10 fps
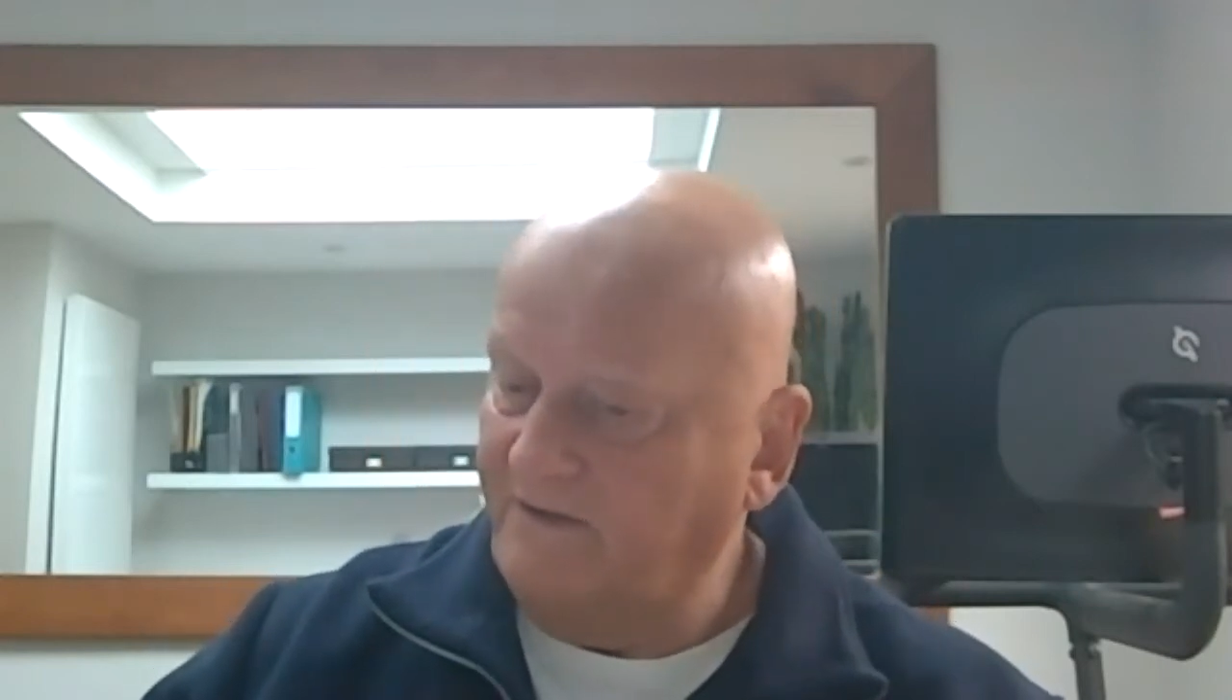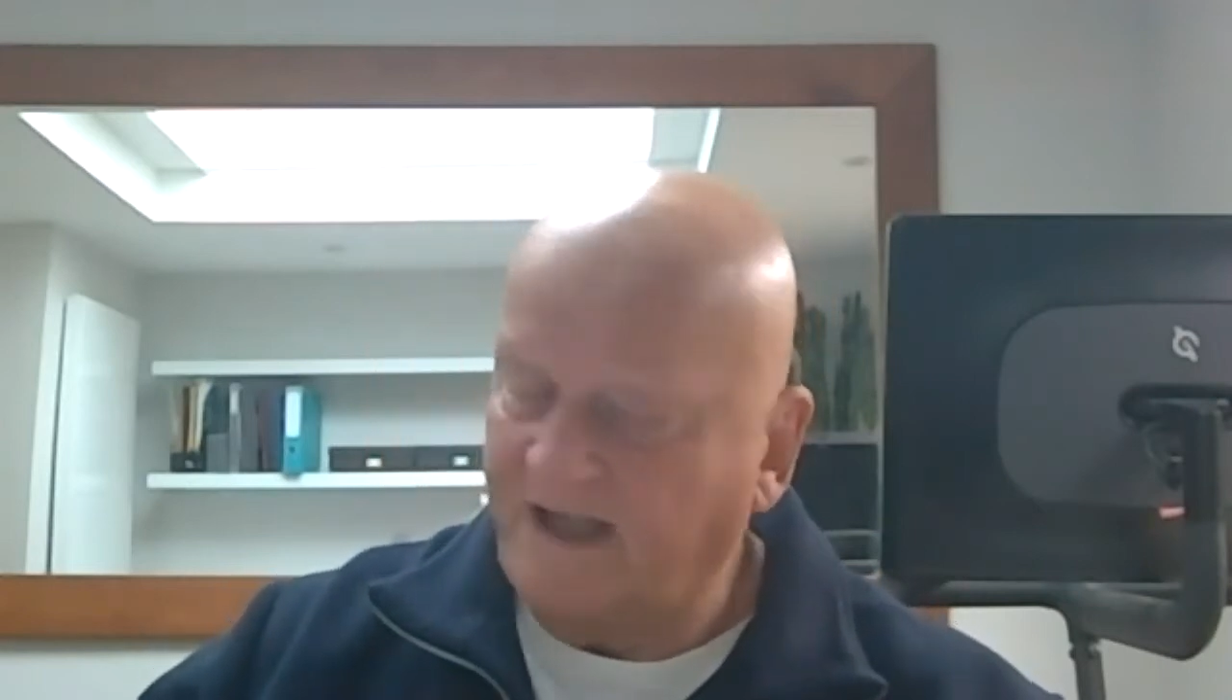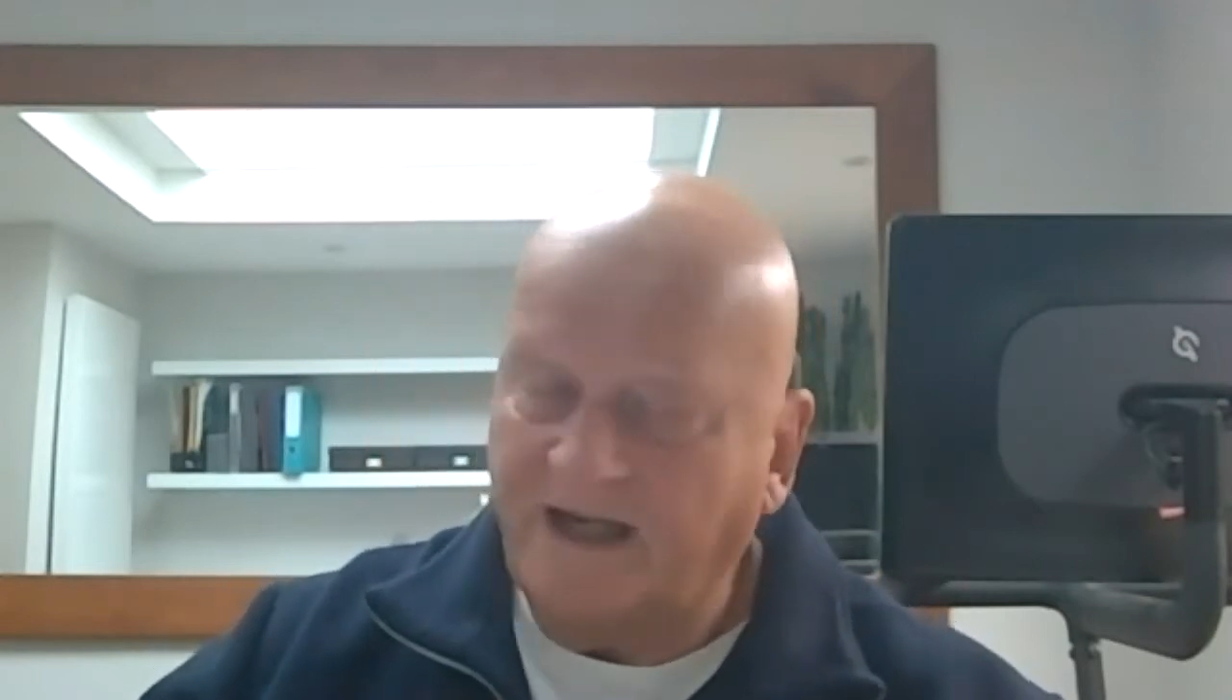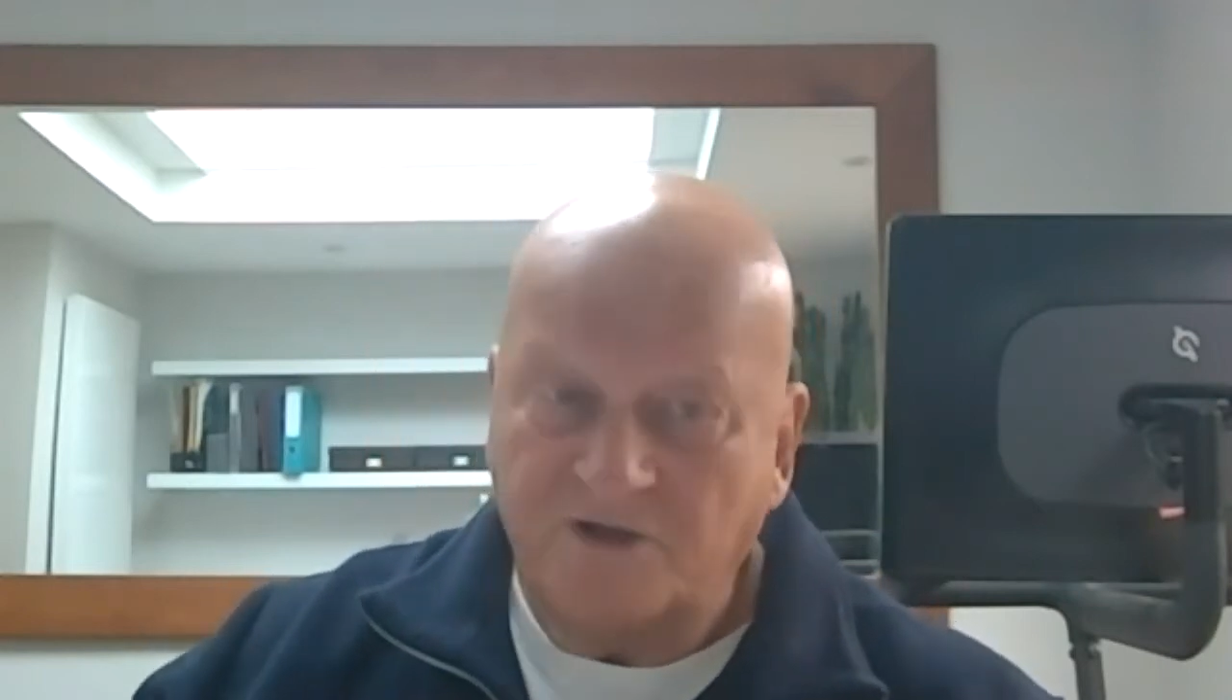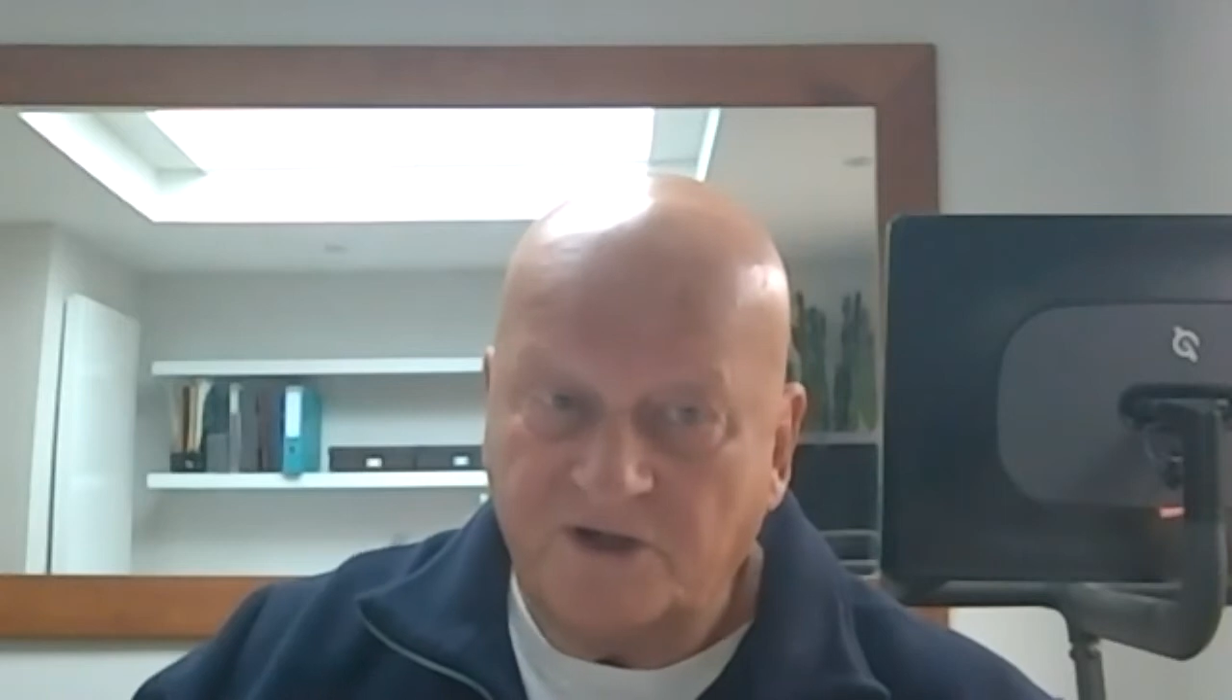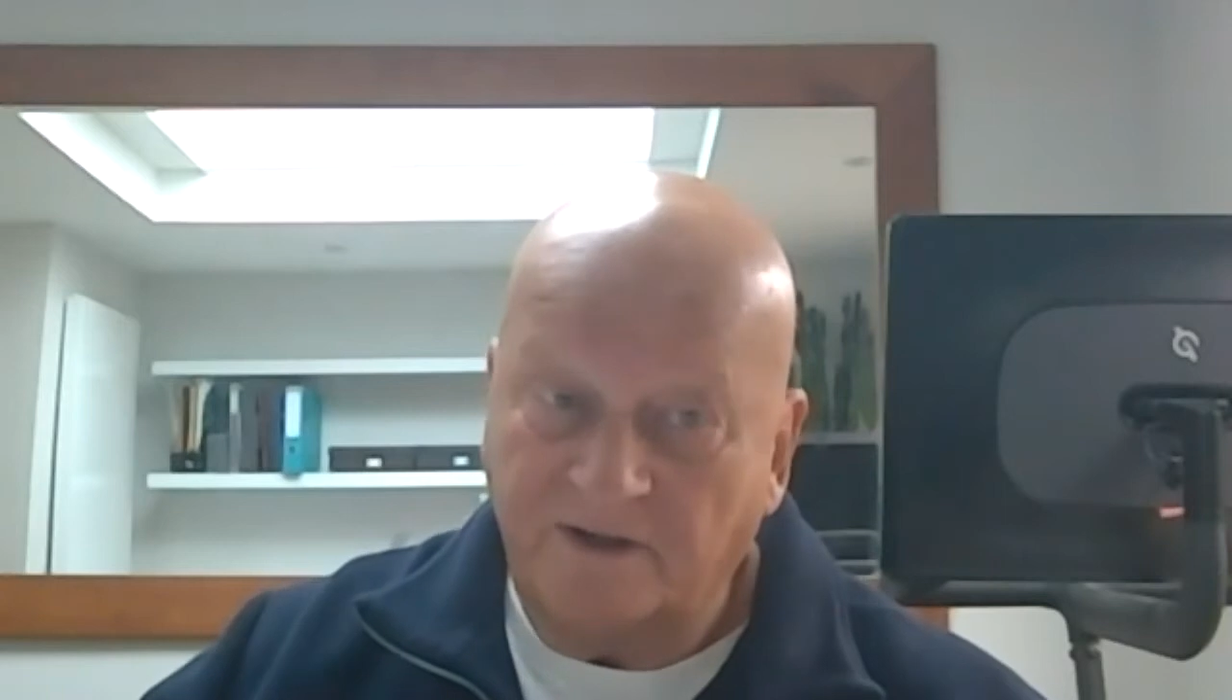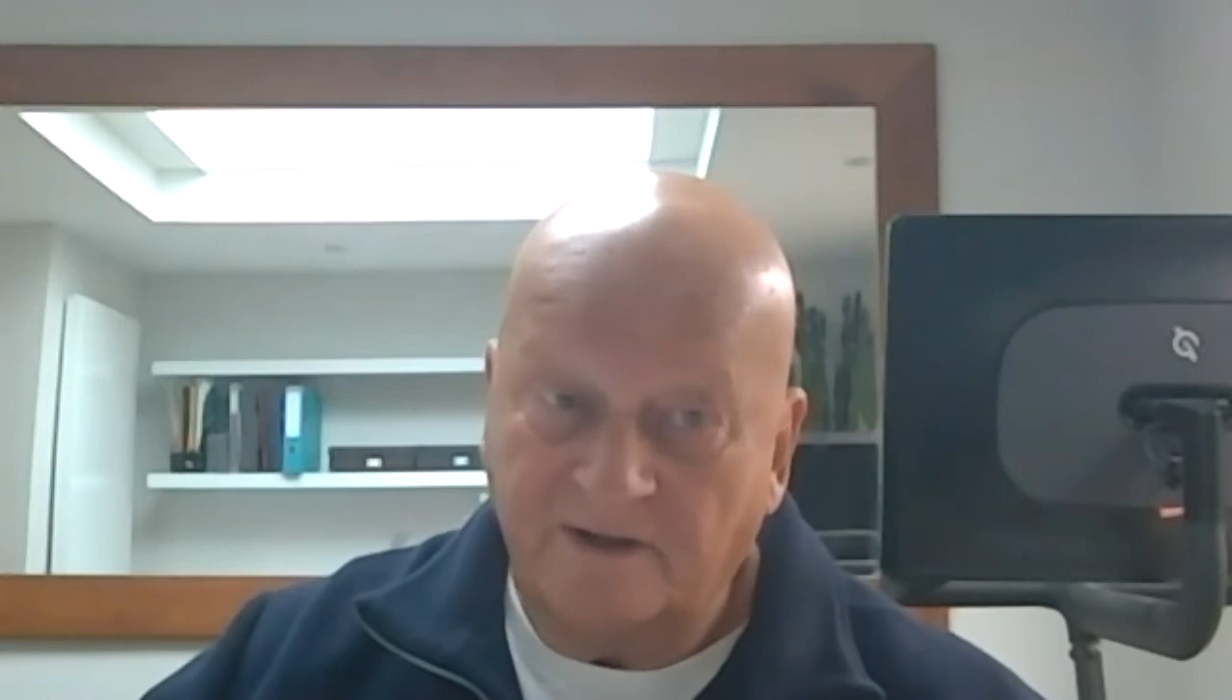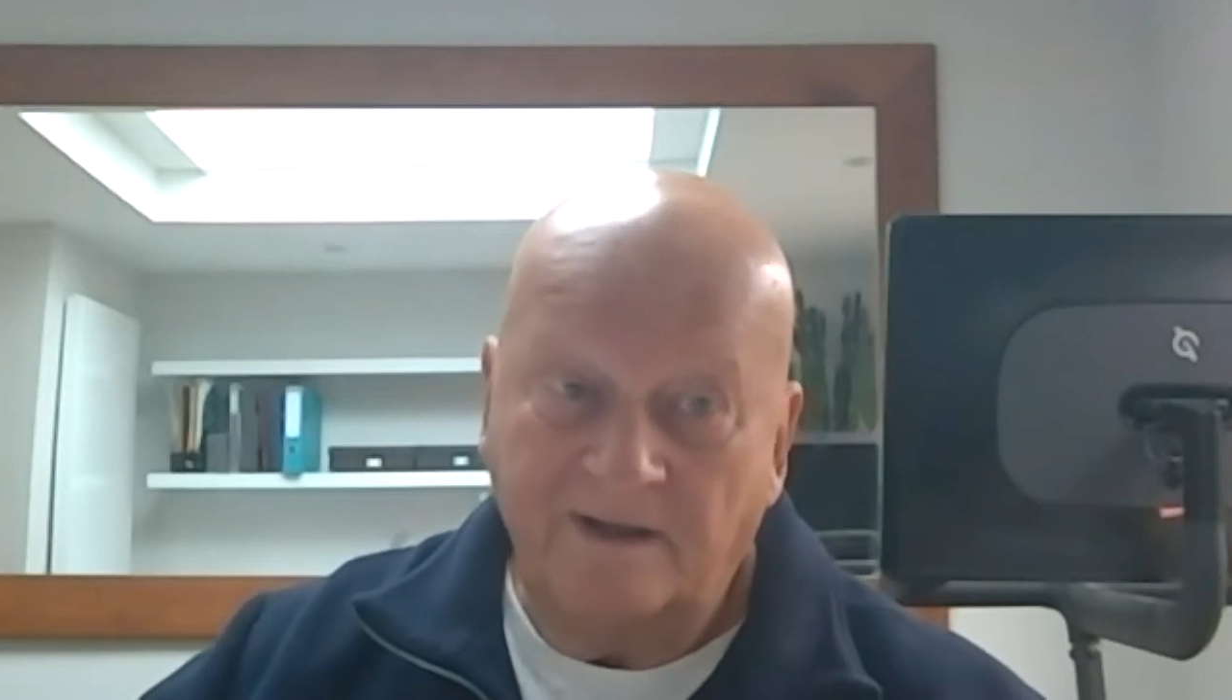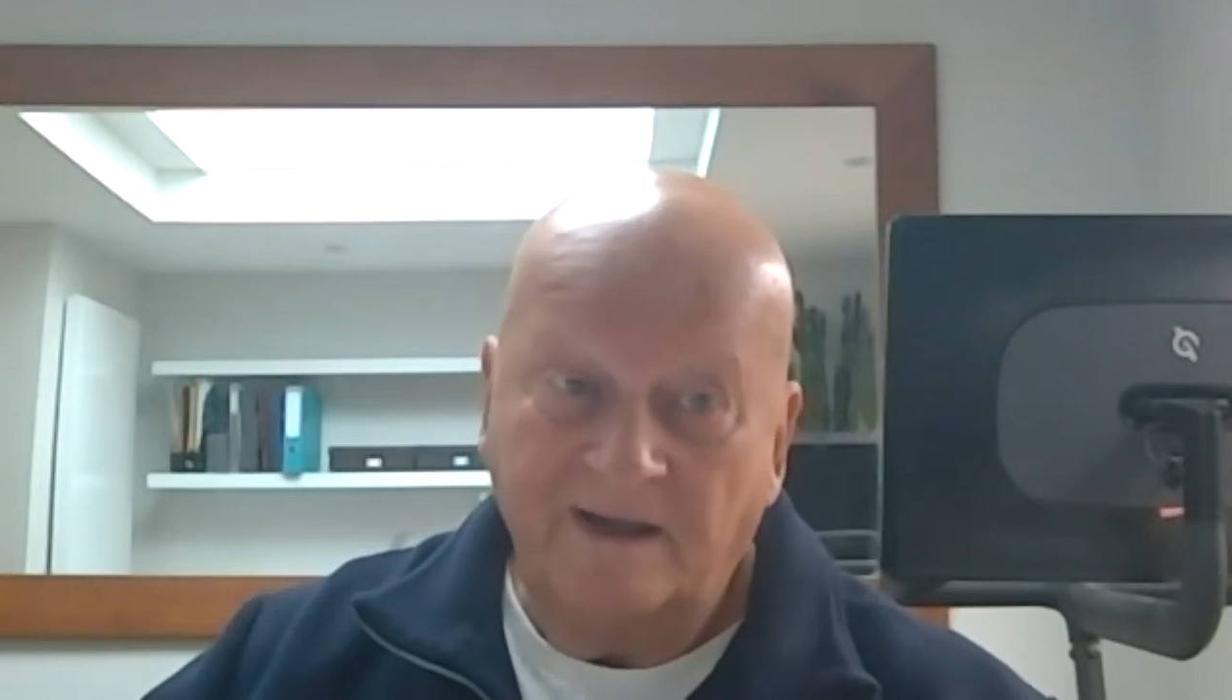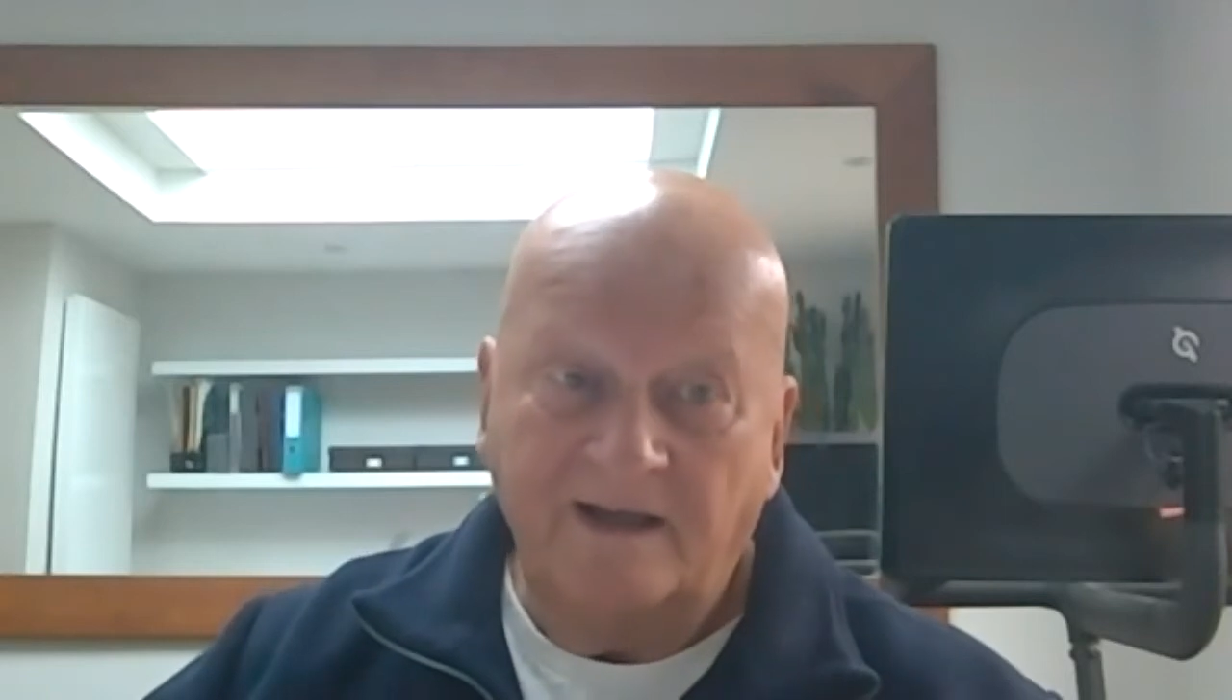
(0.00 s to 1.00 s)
tension,